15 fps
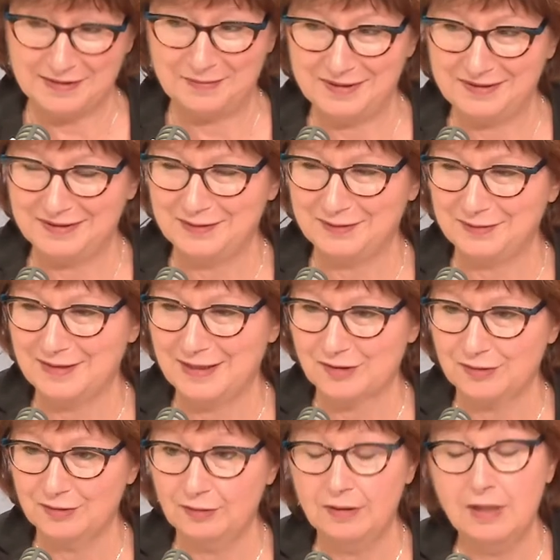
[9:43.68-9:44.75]
Amnesty
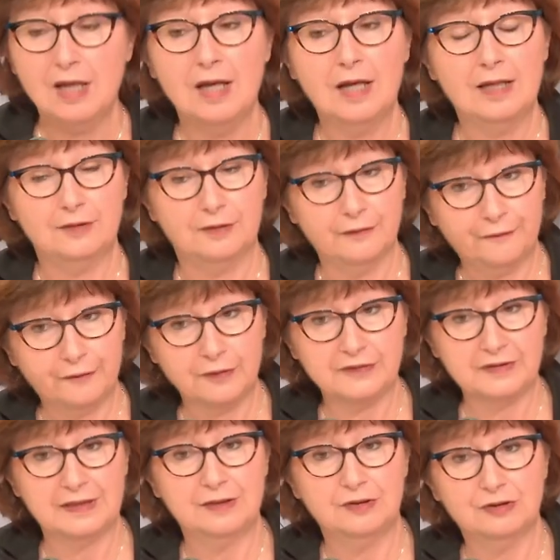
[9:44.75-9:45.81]
international. Sure. The
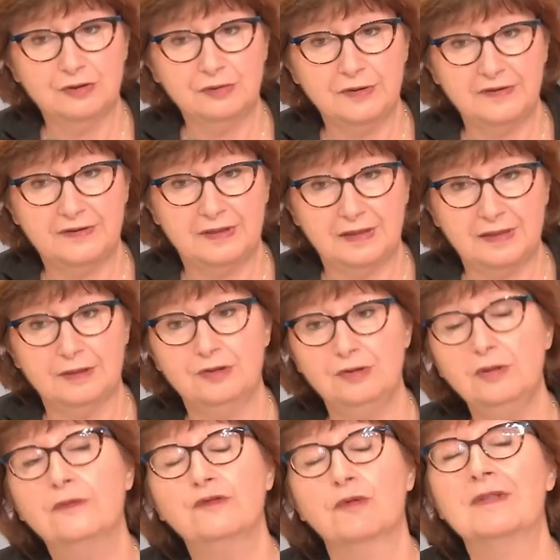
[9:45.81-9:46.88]
first issue is the
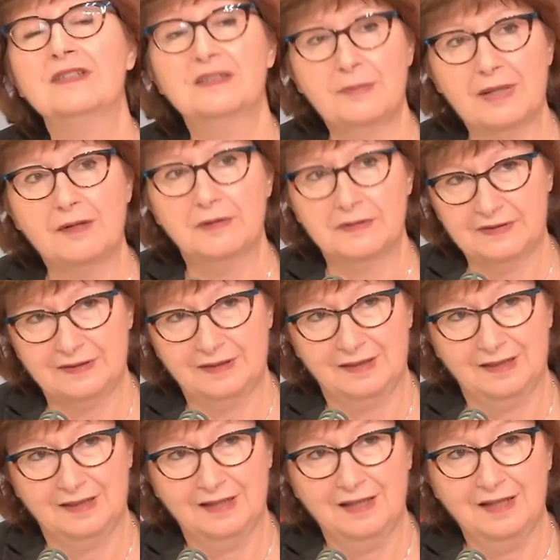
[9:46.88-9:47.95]
issue of transparency.